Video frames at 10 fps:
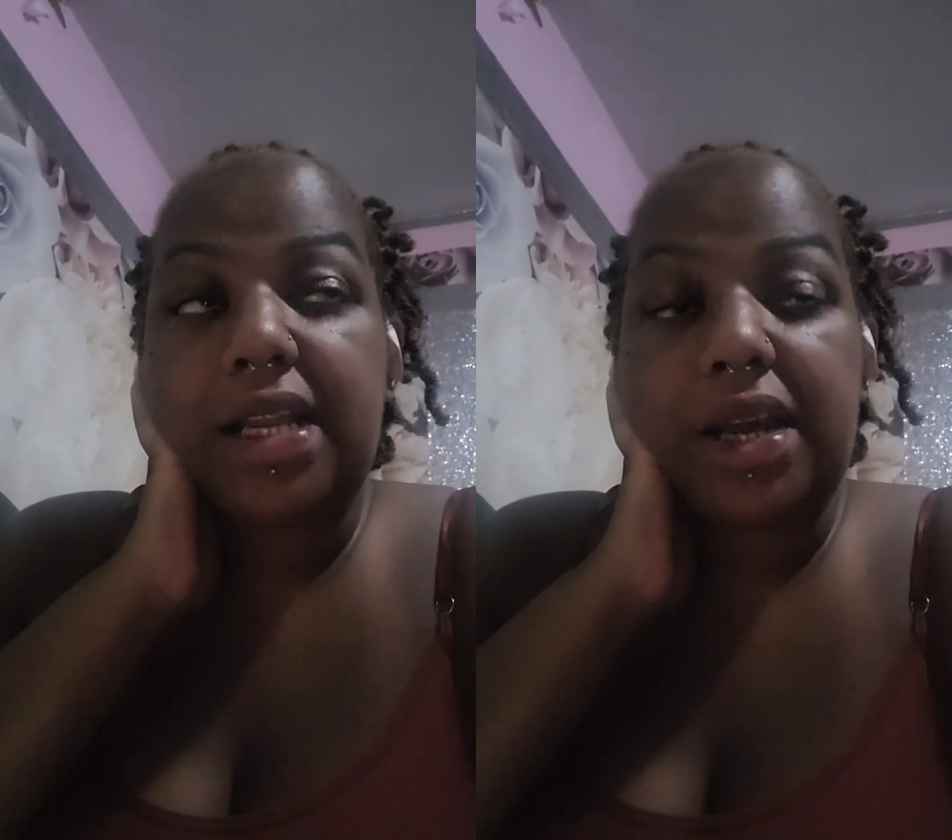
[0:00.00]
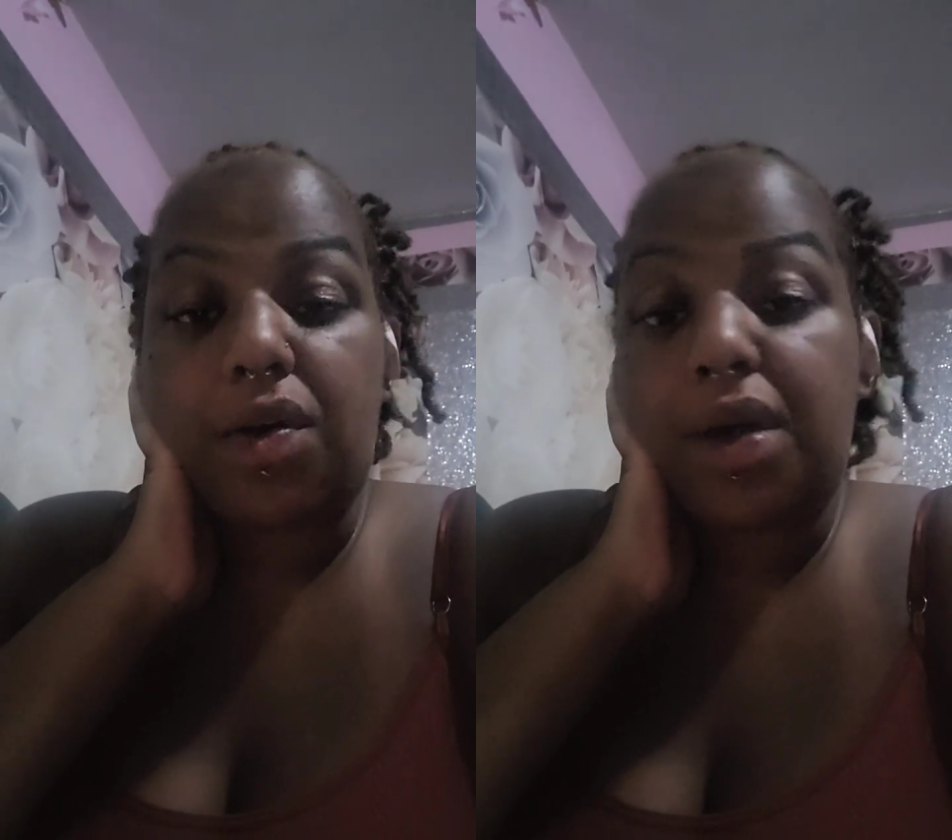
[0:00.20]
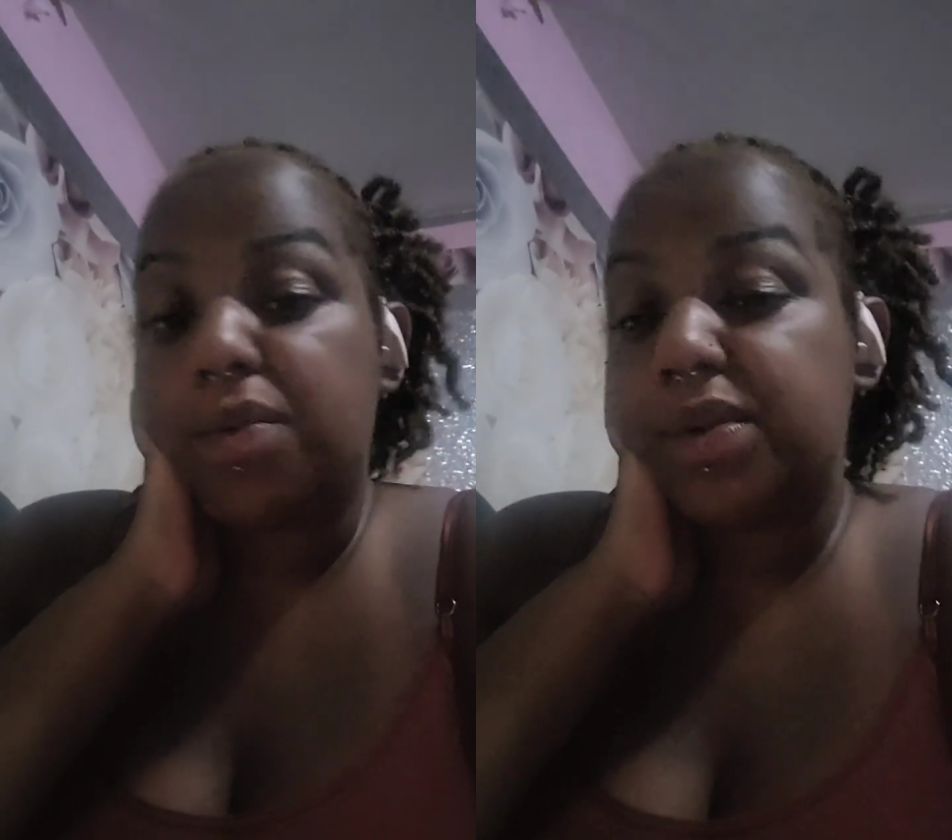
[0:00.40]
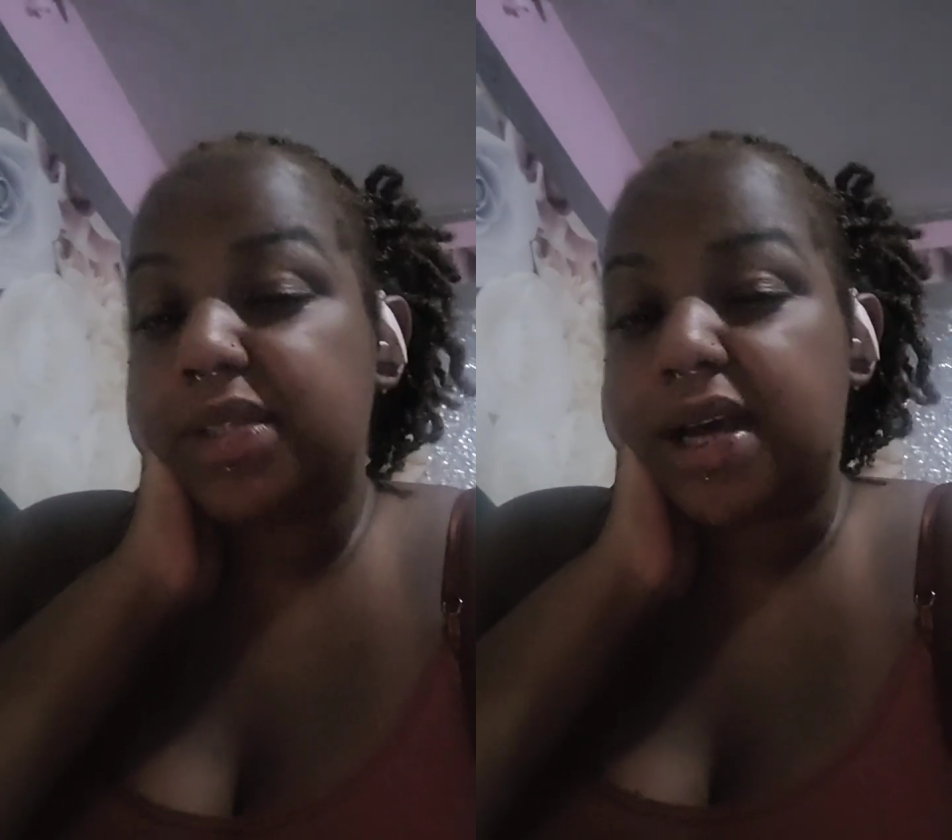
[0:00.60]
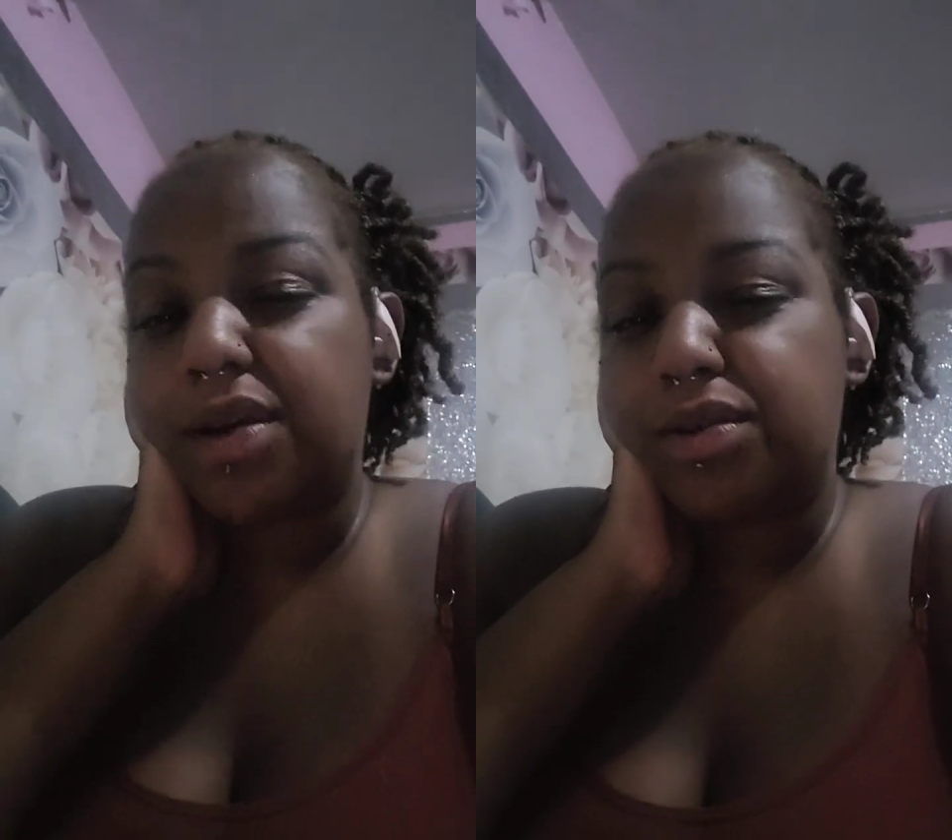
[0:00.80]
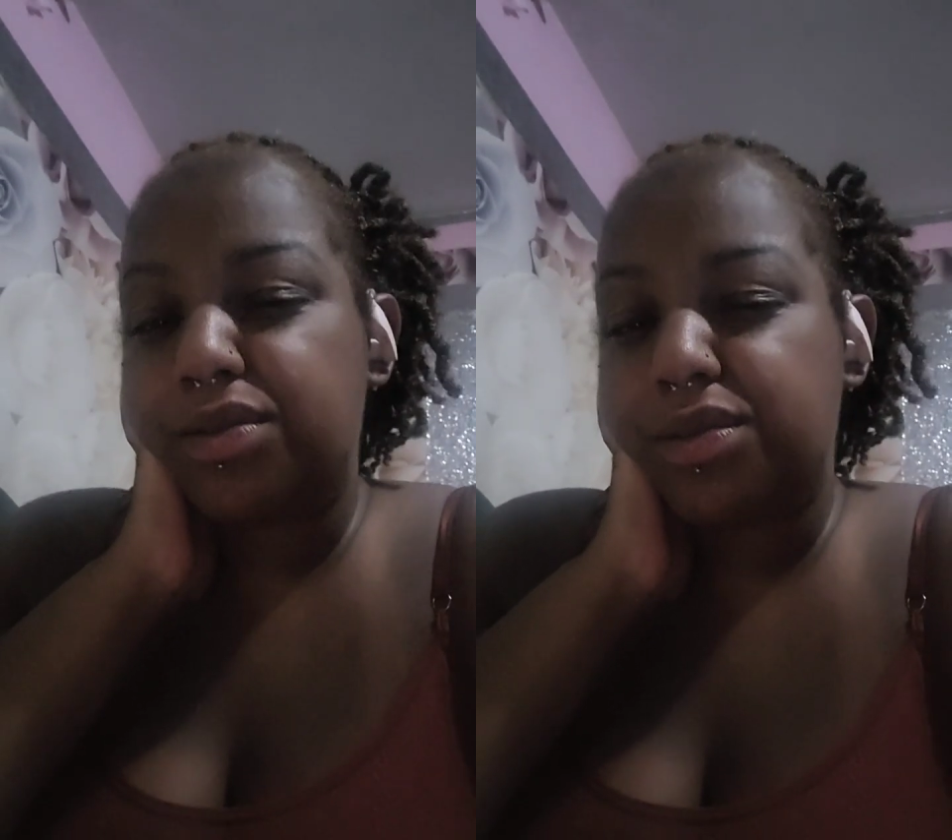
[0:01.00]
of like okay what the hell you